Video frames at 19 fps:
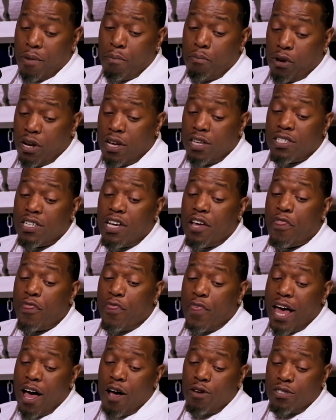plus
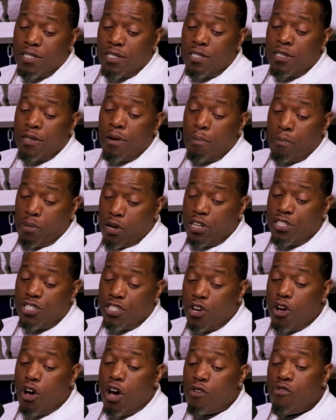1,000-plus
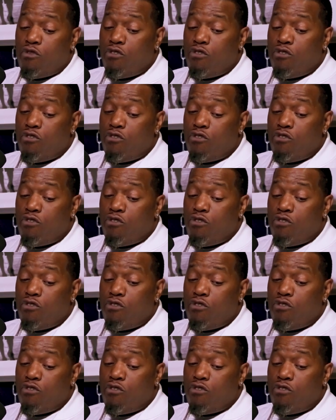yard